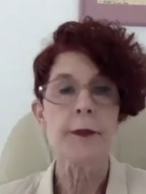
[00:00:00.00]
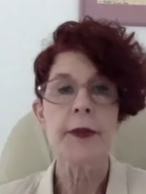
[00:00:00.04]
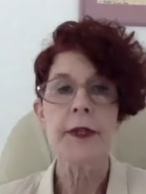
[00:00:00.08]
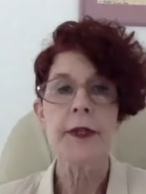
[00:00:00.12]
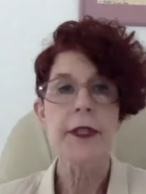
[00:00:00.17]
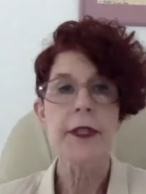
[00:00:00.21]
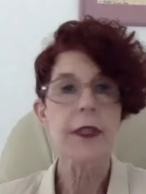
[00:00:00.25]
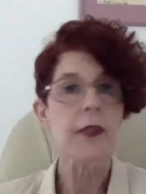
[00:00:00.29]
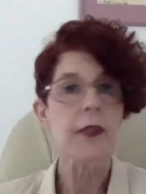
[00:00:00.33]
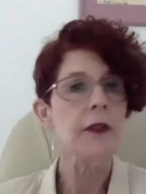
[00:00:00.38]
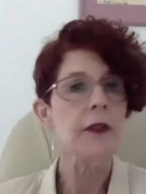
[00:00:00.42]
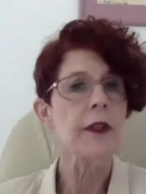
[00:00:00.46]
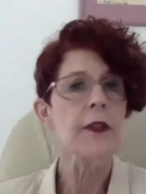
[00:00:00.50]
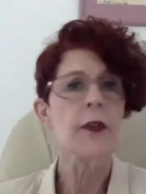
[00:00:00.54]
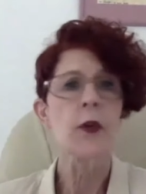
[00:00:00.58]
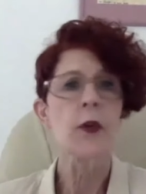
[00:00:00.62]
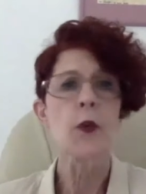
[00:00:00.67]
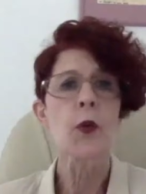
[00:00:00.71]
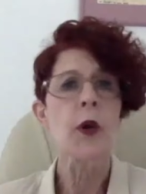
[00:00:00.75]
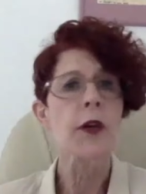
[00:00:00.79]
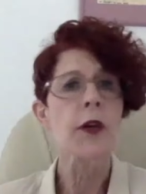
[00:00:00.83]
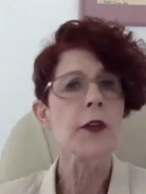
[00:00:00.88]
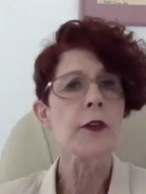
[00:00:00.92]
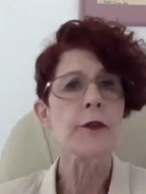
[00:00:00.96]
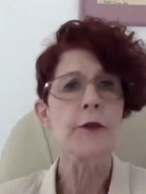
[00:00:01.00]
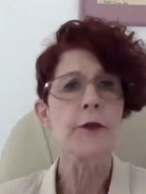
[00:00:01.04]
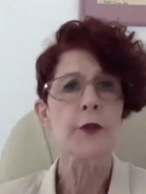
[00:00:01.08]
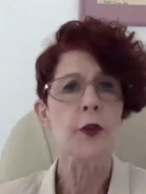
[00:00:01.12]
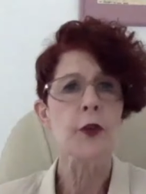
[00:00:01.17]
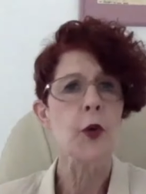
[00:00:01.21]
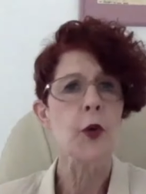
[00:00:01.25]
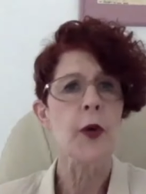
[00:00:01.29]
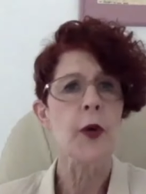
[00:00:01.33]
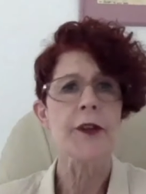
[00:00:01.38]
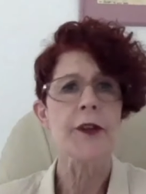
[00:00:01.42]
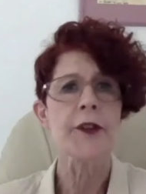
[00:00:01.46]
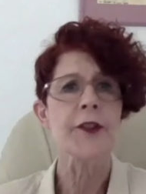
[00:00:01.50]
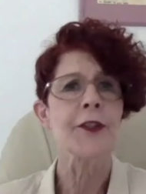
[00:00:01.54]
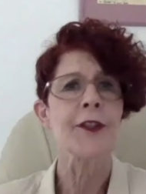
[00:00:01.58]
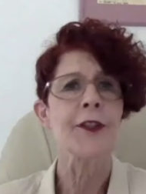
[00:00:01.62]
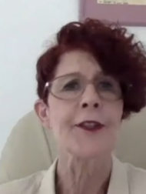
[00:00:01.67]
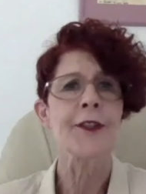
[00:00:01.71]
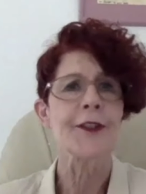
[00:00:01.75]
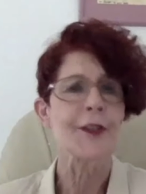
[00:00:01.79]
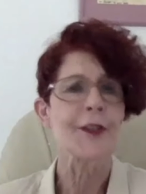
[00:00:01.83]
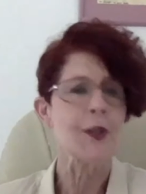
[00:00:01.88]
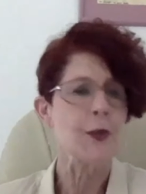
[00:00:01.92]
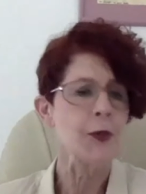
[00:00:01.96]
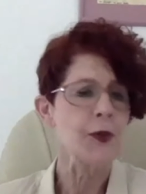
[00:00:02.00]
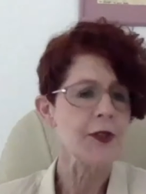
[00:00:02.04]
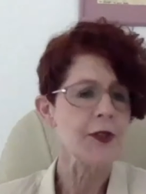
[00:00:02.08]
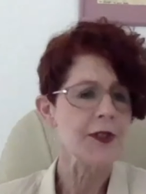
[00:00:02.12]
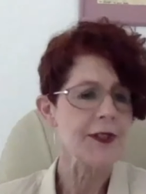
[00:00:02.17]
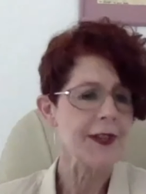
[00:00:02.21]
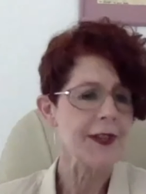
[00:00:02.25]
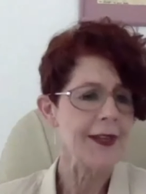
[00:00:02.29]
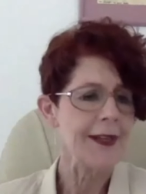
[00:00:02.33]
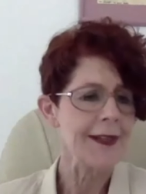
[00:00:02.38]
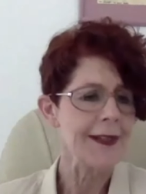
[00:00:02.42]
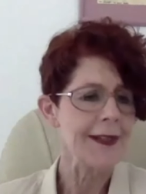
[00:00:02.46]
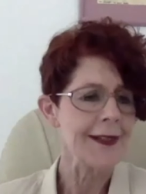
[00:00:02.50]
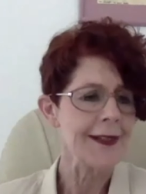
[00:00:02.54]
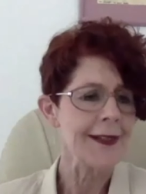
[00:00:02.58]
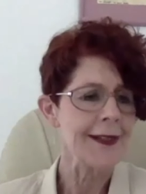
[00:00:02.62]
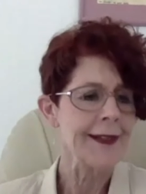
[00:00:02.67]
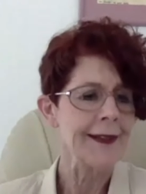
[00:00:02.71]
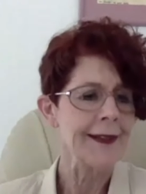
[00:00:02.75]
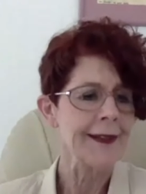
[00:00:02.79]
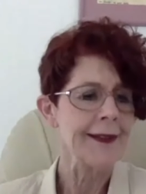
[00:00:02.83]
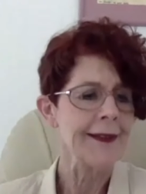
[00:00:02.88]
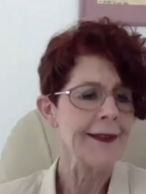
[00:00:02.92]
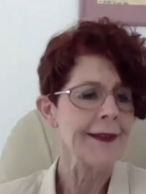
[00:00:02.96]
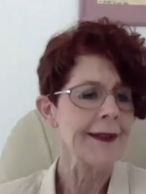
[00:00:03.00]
particularly the wonderful questions that were sent in.